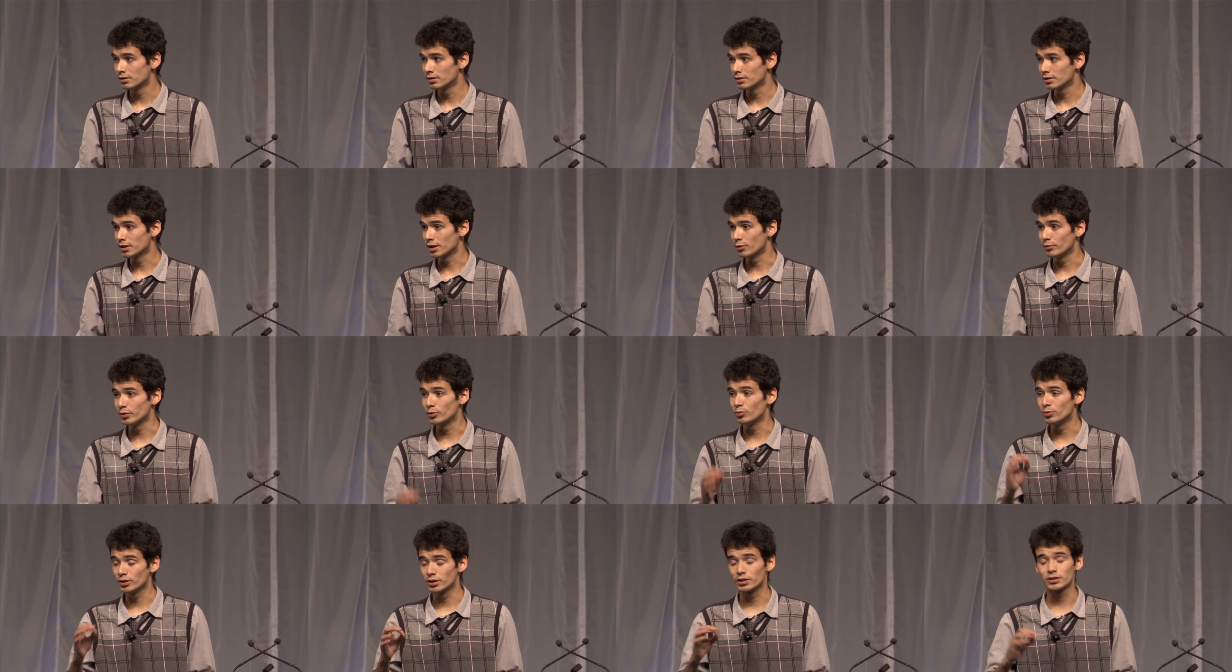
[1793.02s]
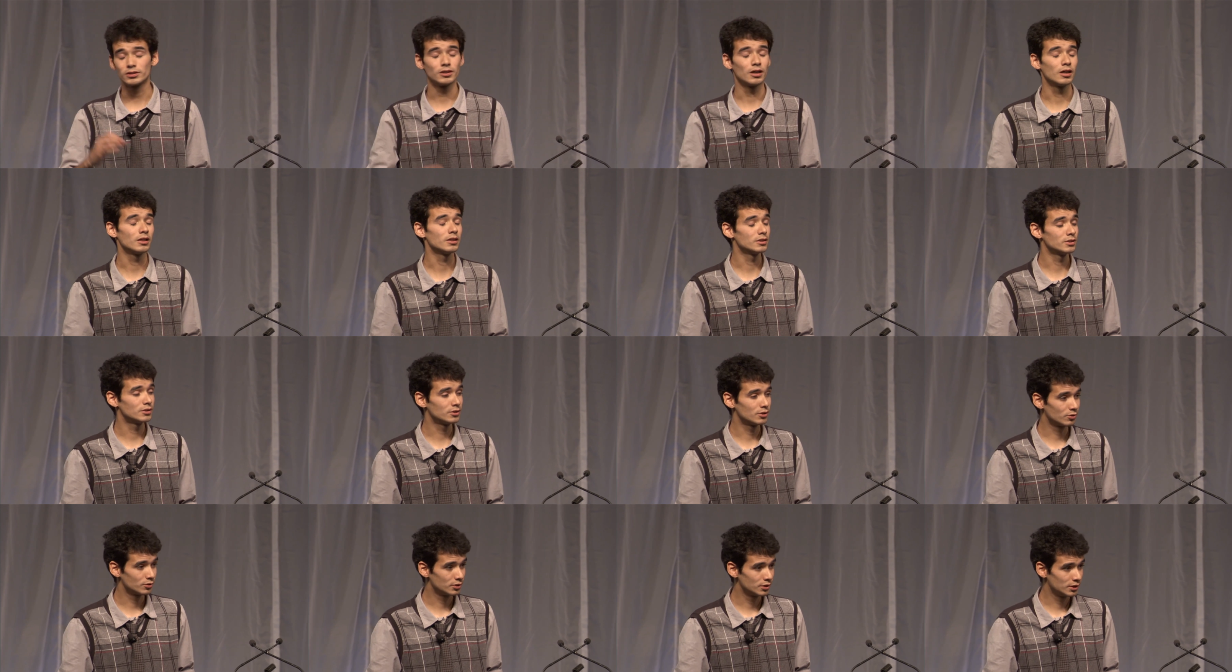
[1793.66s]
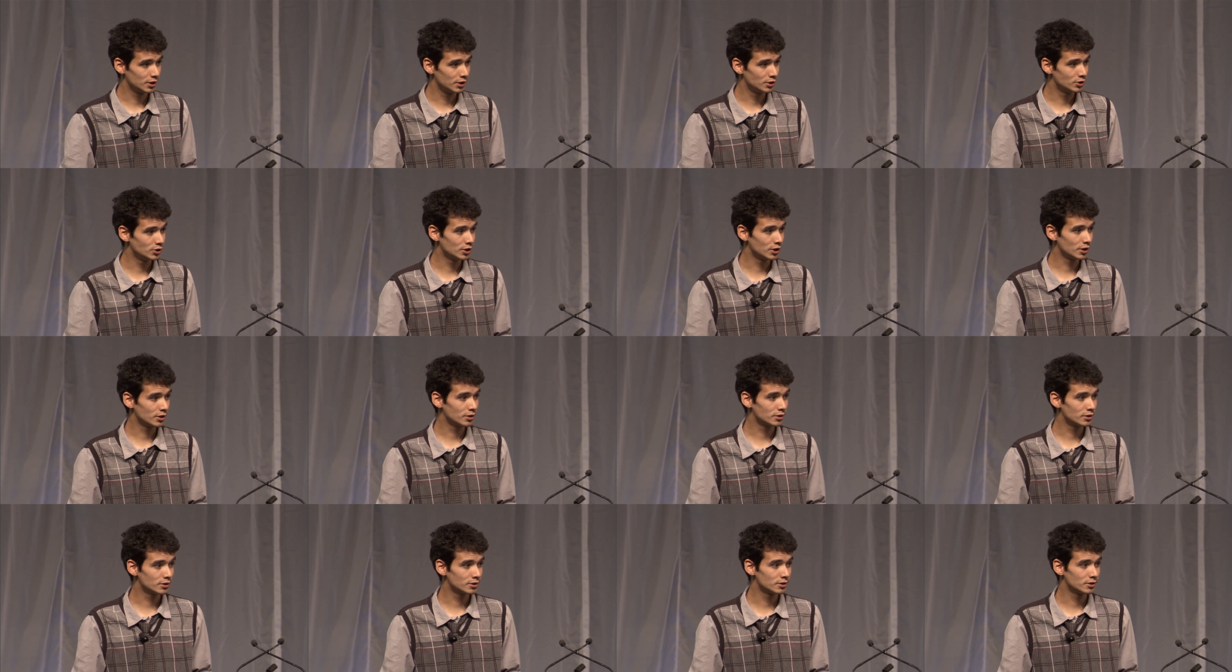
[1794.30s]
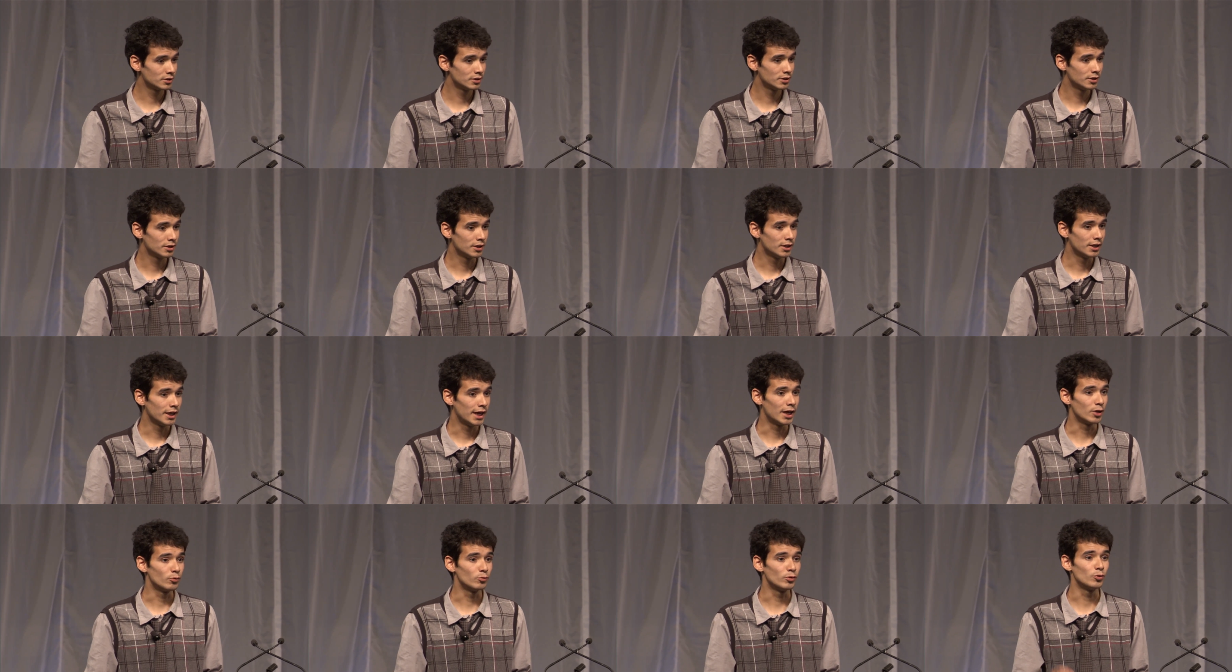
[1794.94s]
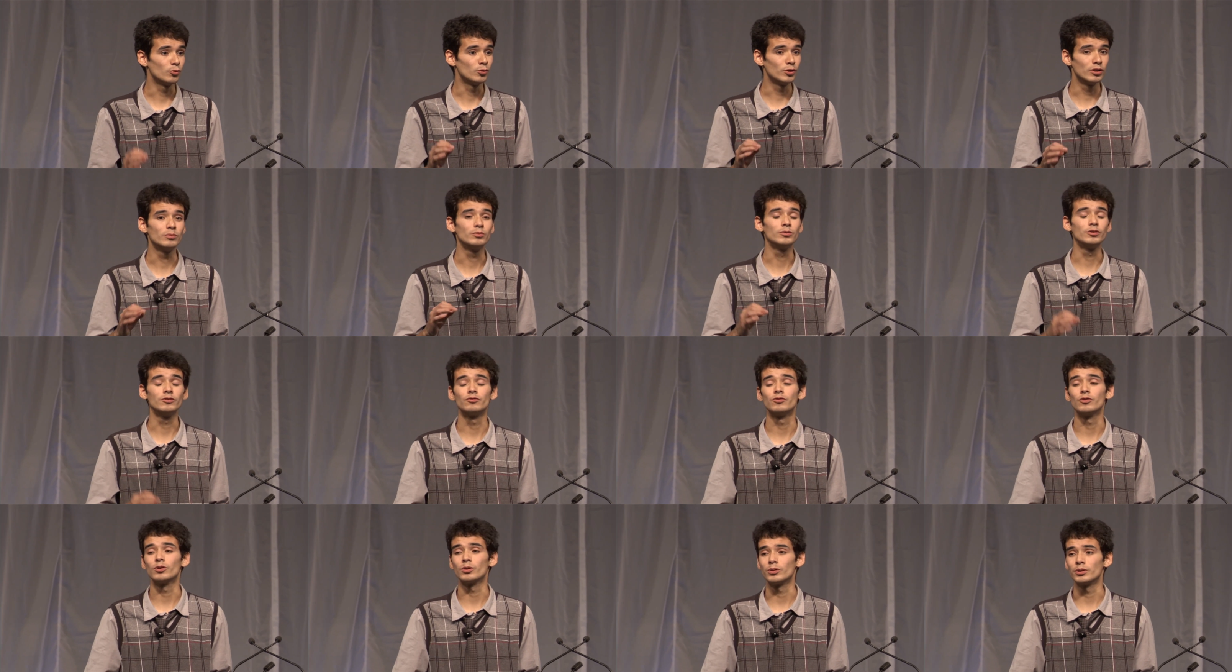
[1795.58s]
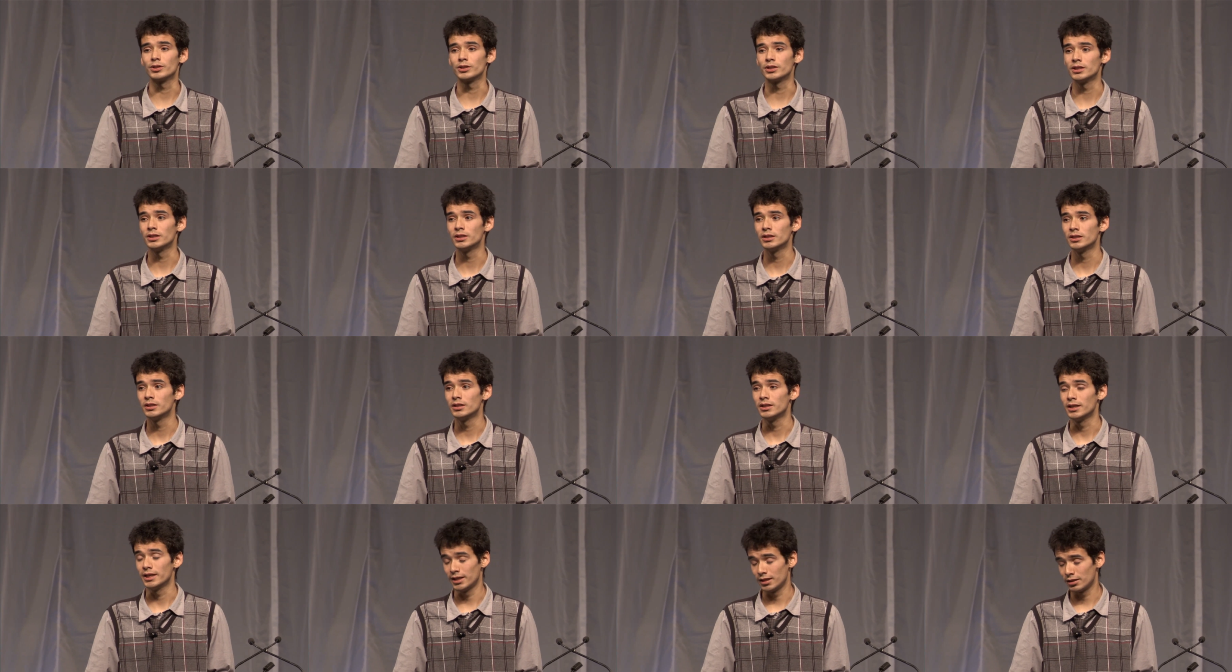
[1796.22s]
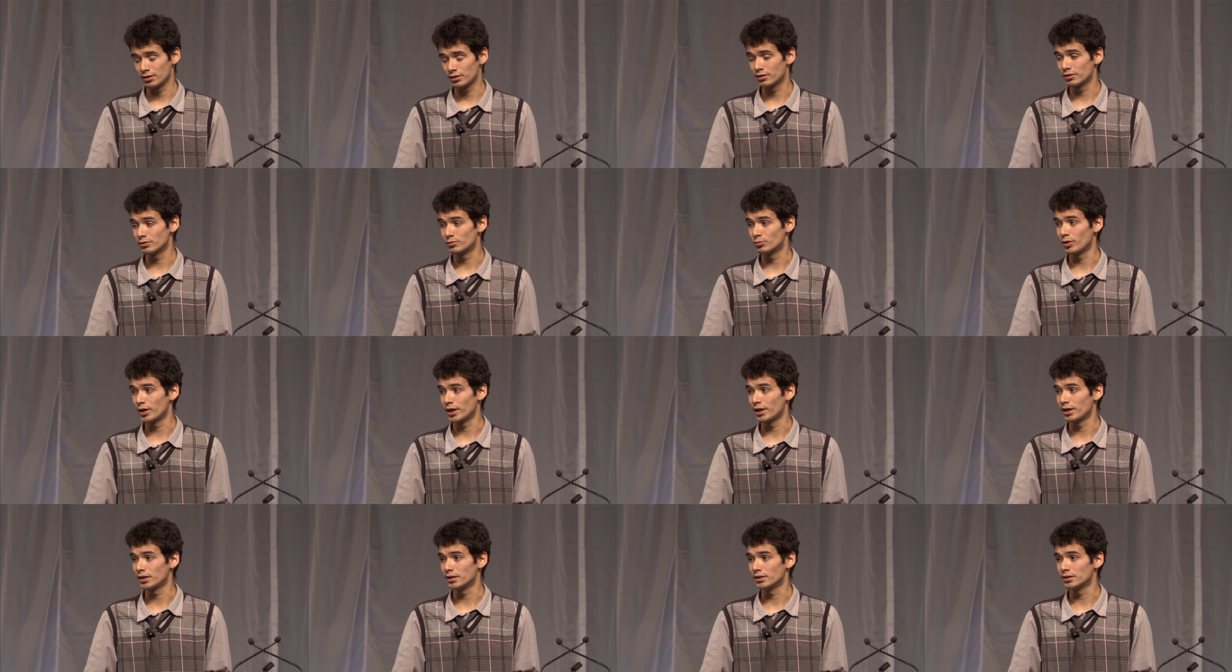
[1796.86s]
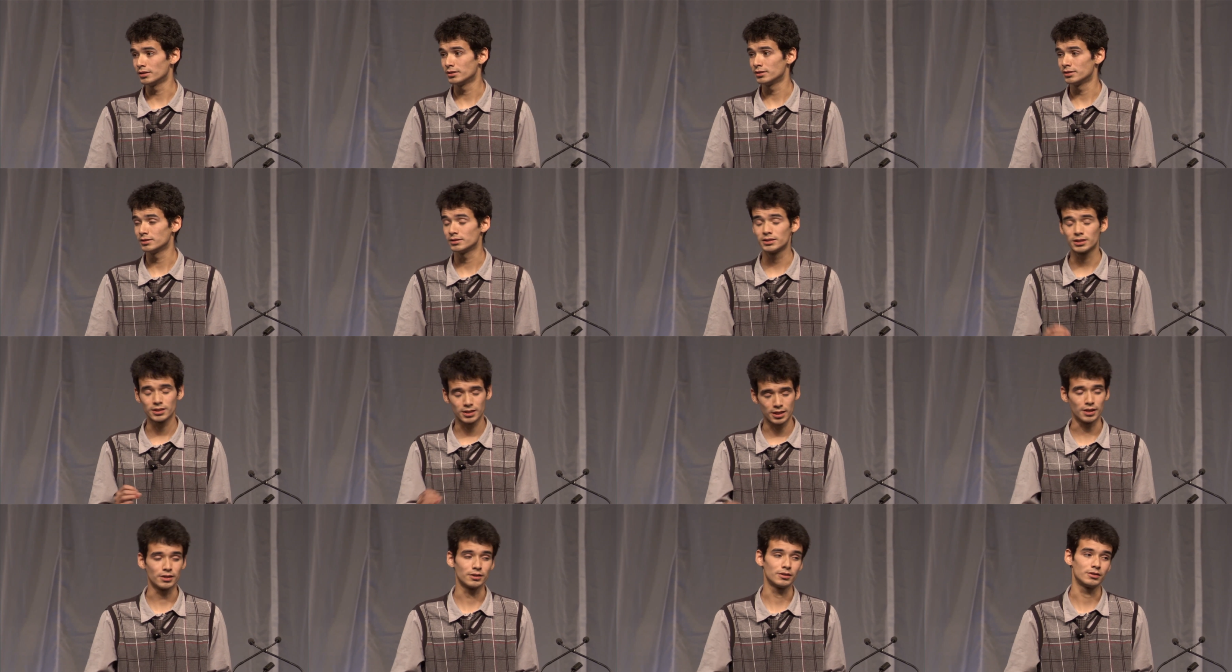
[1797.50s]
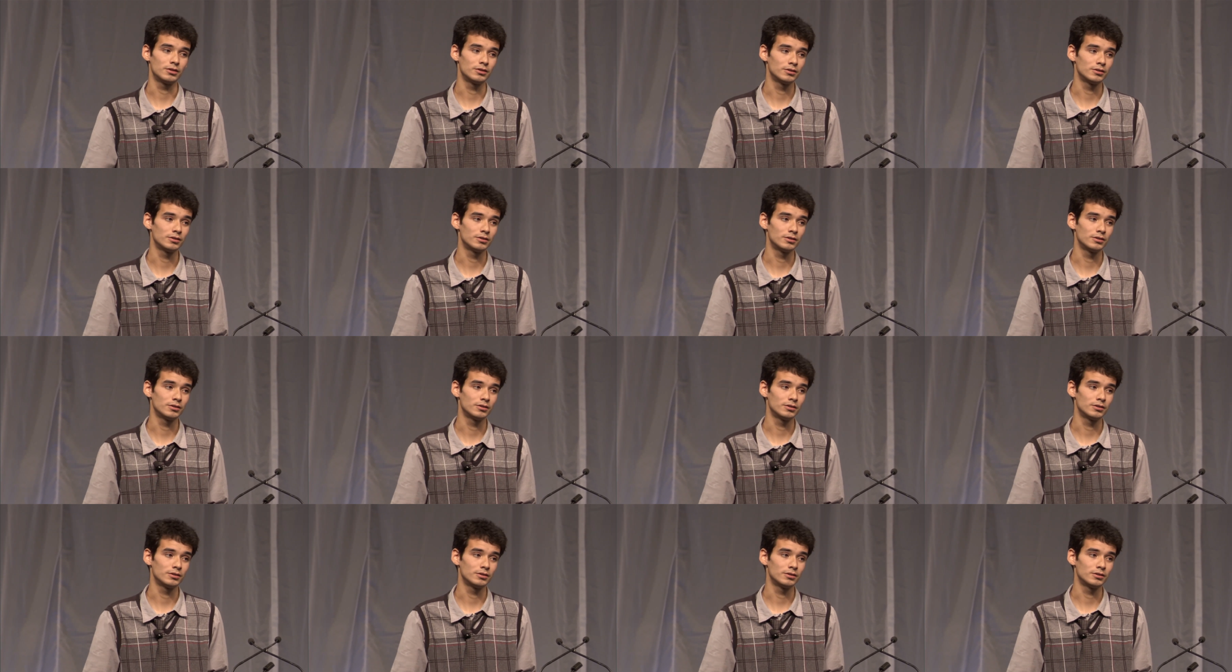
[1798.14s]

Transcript: that we will acknowledge those teachings and we will move forward in a good way together.